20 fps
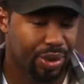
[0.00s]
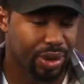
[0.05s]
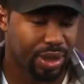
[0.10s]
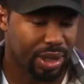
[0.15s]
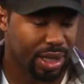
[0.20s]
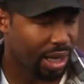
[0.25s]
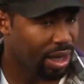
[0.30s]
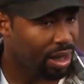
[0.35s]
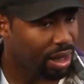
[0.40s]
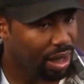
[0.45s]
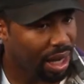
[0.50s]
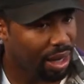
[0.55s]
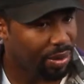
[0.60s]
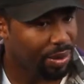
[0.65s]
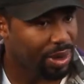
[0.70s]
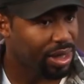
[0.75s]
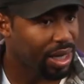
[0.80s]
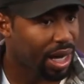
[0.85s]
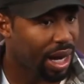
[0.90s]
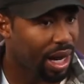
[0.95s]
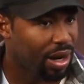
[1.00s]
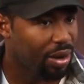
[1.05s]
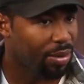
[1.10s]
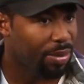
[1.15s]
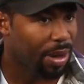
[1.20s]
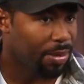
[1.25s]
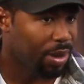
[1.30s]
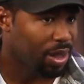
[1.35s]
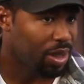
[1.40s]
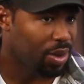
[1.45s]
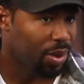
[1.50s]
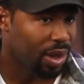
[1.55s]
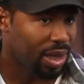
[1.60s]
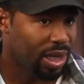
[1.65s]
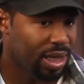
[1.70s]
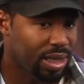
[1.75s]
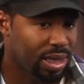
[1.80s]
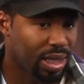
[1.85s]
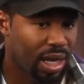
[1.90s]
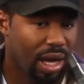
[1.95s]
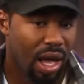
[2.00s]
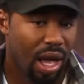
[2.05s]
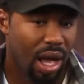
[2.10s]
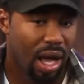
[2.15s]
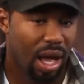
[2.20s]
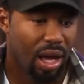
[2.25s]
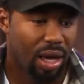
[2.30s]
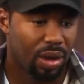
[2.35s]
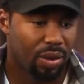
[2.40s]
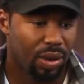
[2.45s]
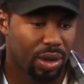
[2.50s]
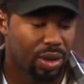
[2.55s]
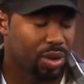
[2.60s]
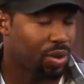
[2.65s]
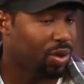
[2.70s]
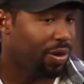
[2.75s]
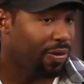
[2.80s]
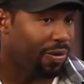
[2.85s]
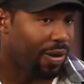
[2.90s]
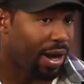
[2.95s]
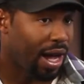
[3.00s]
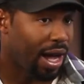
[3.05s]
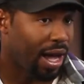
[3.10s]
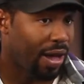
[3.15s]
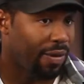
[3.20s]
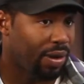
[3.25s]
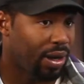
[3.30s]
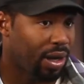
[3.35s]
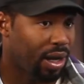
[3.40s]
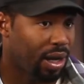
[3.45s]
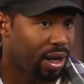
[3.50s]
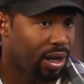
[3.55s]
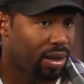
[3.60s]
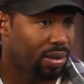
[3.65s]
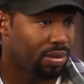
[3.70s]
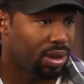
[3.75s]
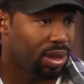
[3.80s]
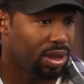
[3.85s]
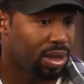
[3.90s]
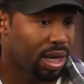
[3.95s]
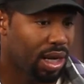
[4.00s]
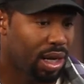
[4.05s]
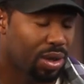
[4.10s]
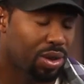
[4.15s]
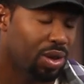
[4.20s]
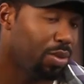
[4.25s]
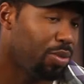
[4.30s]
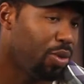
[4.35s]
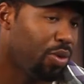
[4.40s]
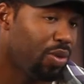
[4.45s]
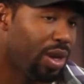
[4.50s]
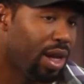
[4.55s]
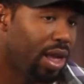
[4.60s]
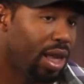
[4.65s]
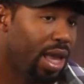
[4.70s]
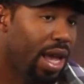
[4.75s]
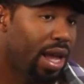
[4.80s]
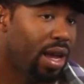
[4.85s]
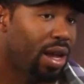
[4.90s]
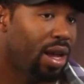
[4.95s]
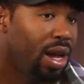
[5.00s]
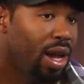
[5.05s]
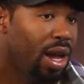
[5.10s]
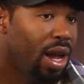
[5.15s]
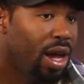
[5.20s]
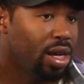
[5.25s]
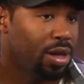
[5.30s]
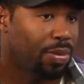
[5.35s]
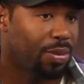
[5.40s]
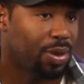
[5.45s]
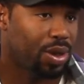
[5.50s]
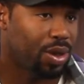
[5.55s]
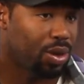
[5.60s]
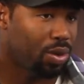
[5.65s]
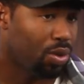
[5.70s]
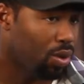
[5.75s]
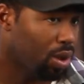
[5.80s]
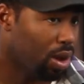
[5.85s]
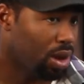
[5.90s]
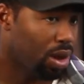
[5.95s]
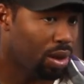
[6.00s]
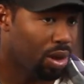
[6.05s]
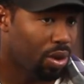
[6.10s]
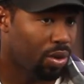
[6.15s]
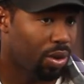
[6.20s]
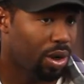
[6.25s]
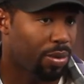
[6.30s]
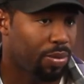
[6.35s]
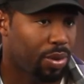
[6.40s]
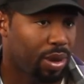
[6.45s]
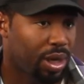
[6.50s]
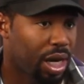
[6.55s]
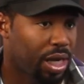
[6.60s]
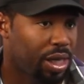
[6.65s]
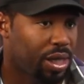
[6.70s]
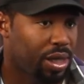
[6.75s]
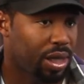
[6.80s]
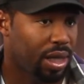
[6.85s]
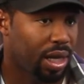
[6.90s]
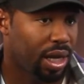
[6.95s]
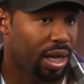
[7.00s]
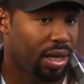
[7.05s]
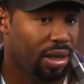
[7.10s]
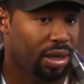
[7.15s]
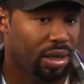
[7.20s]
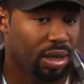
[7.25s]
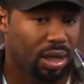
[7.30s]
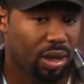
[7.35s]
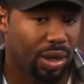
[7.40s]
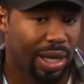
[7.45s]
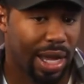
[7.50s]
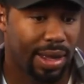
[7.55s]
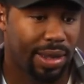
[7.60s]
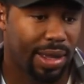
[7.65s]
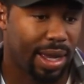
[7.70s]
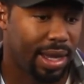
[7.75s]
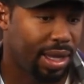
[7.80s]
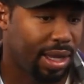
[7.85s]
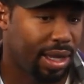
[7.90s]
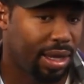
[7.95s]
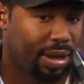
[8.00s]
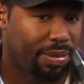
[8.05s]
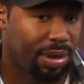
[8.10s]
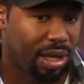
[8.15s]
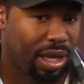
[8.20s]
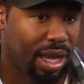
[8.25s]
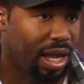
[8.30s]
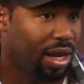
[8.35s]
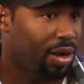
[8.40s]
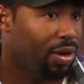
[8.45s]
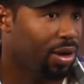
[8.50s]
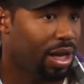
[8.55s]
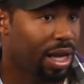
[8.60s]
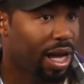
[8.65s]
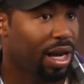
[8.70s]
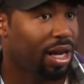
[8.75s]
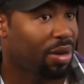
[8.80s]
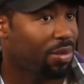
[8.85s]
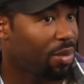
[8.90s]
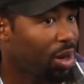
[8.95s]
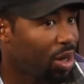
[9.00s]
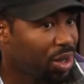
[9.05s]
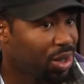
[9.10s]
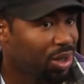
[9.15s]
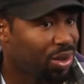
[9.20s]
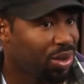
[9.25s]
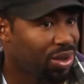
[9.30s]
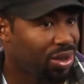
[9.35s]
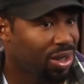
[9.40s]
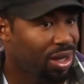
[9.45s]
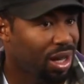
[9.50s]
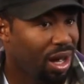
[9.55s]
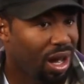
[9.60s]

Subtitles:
decided to kind of retire in my mid-20s when I was 25, and decided I was going to move to LA to pursue a career in production. And you know, got lucky, PA'd on a lot of commercials.